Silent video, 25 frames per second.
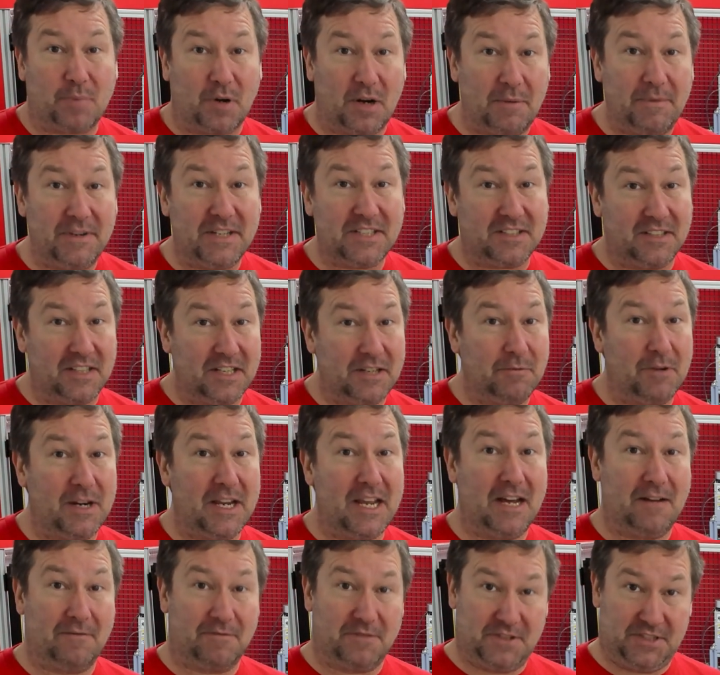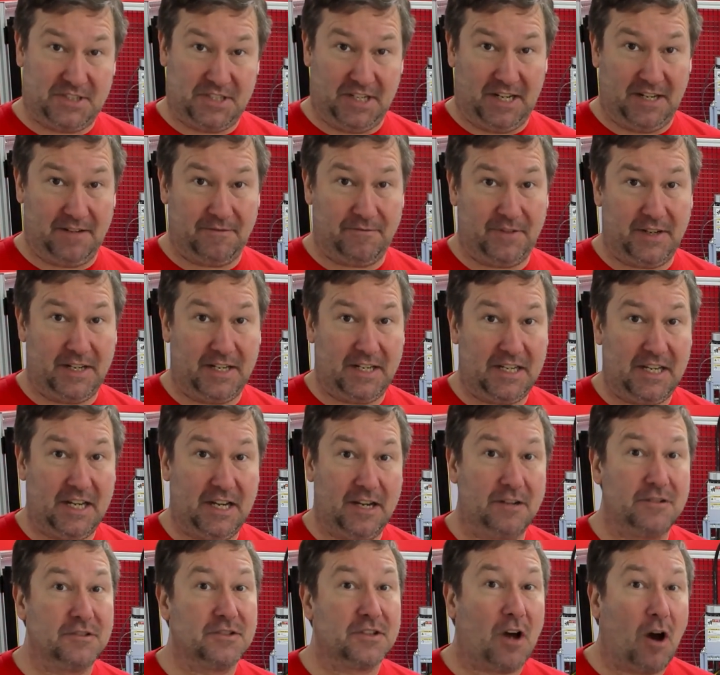Previously, we have done
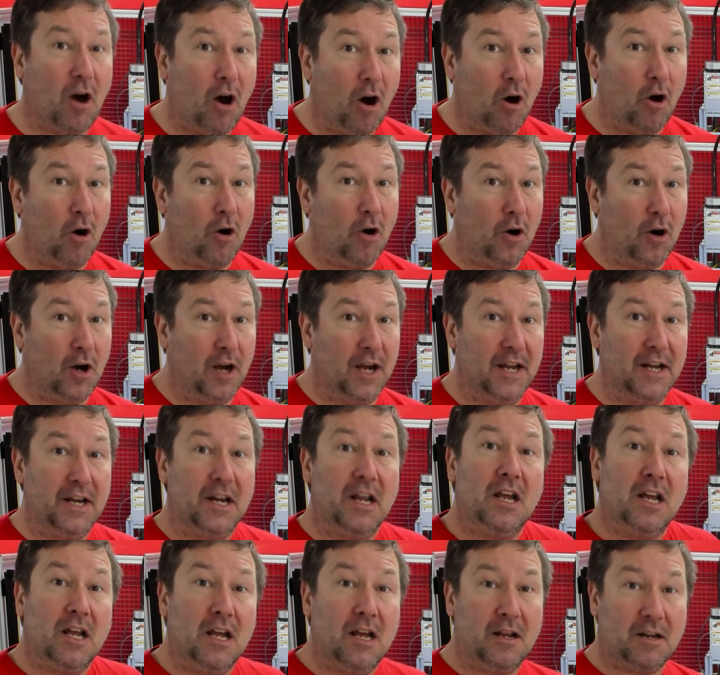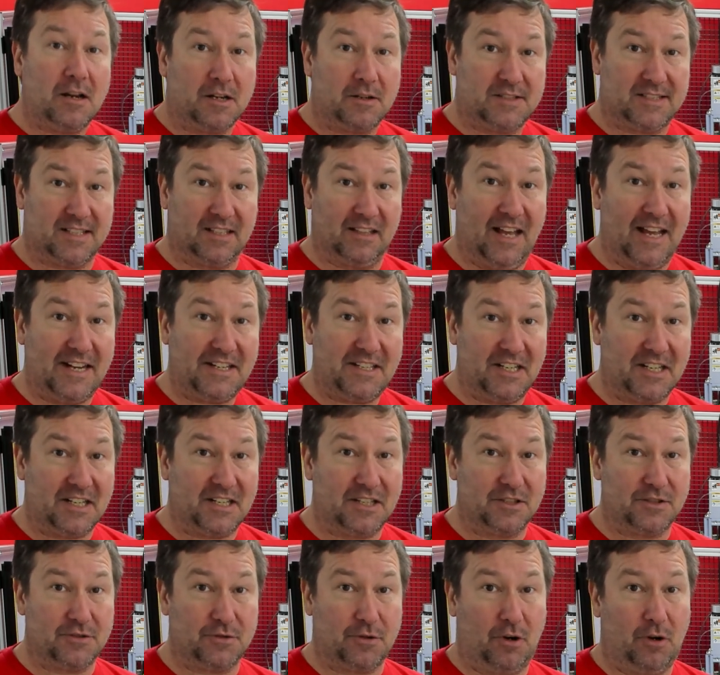videos on selecting
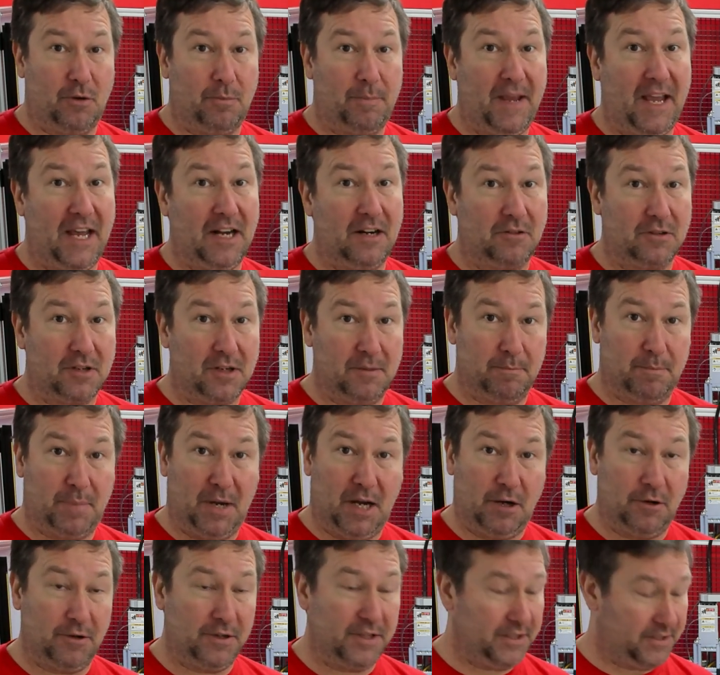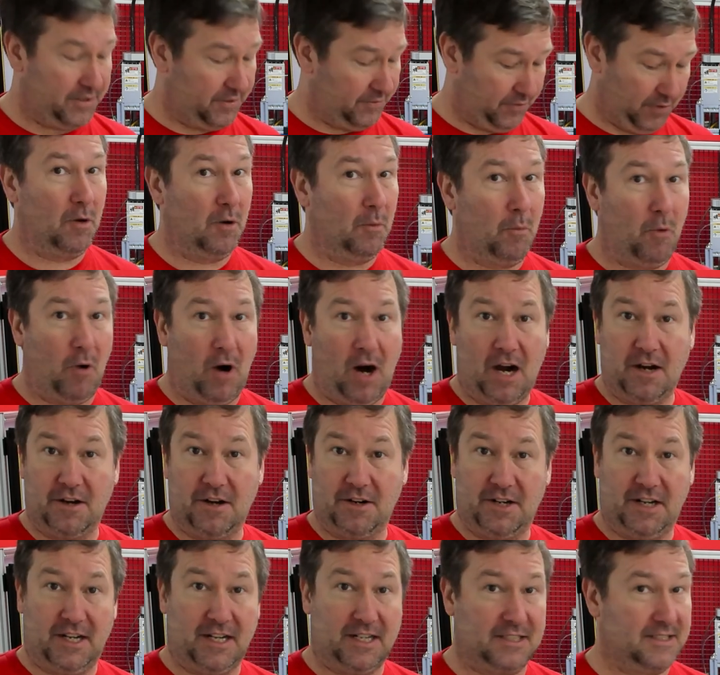control panel components from wire
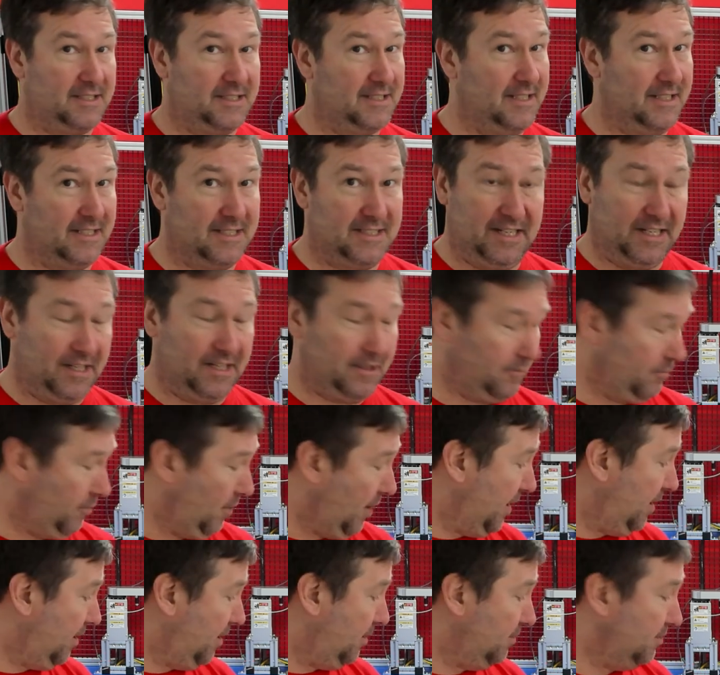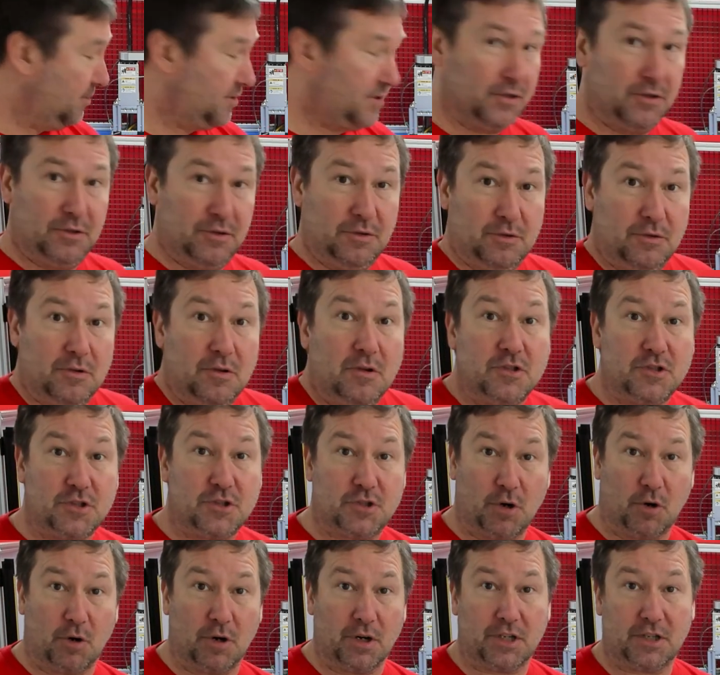duct to DIN rail to
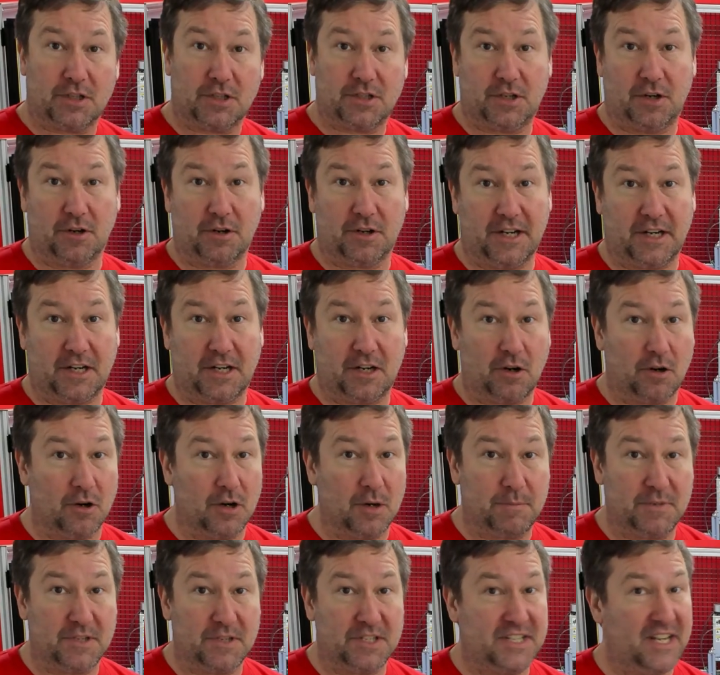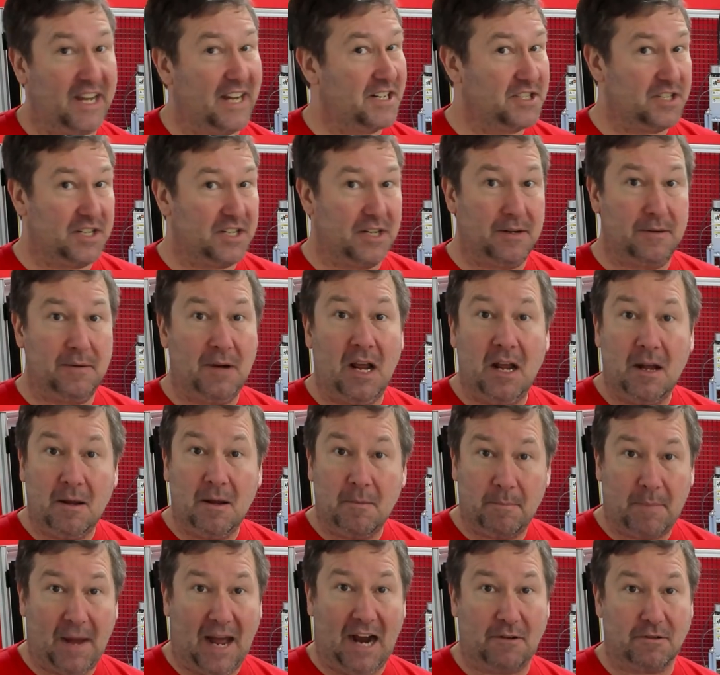short circuit current protection,
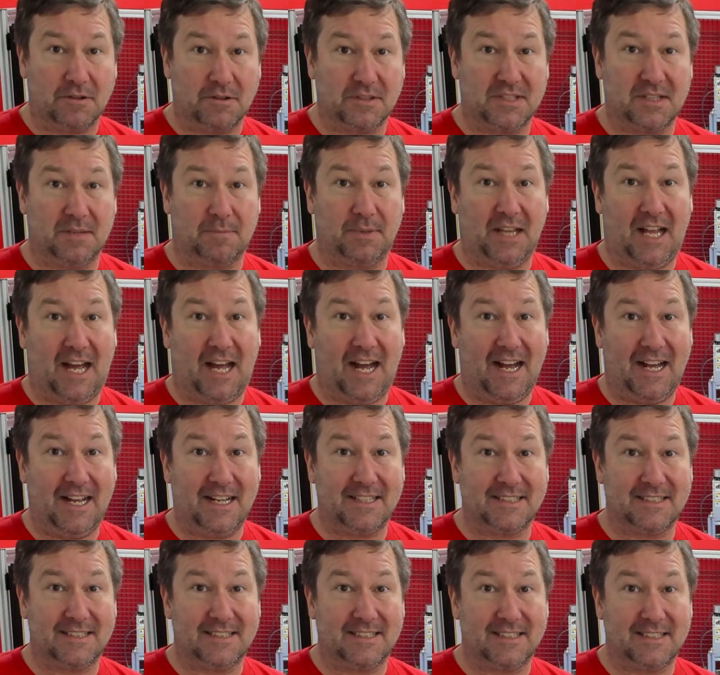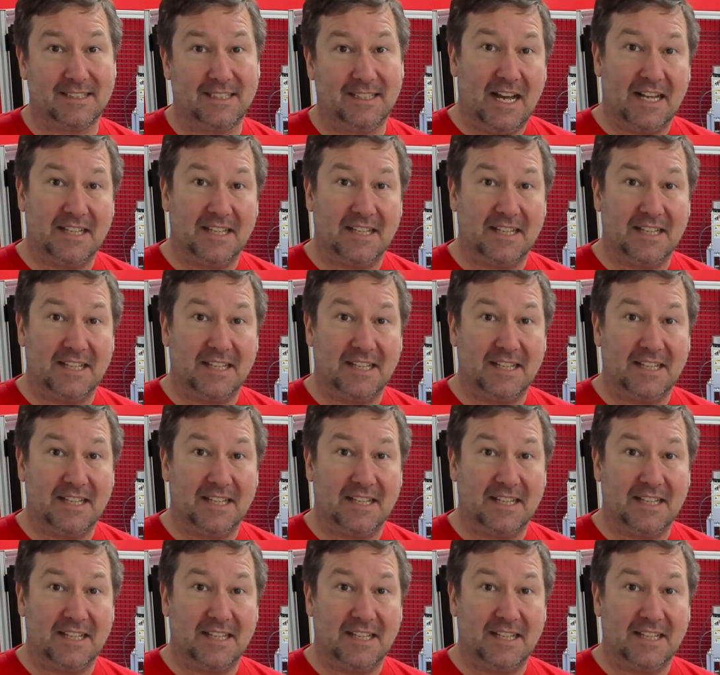power supplies.